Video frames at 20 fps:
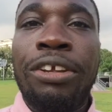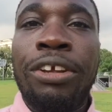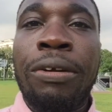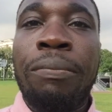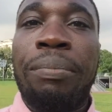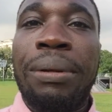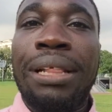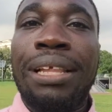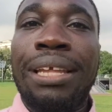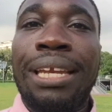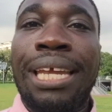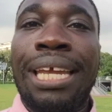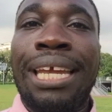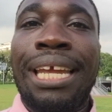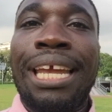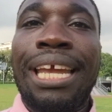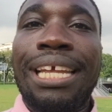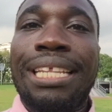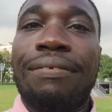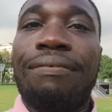
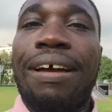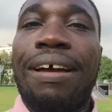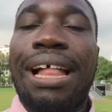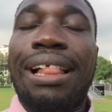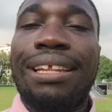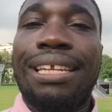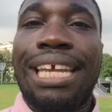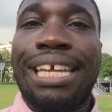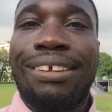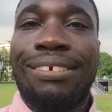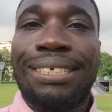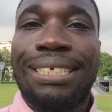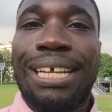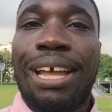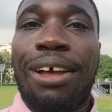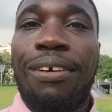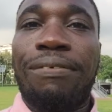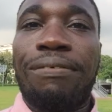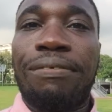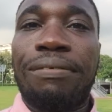ability to validate
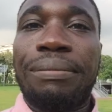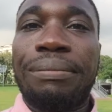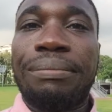yourself.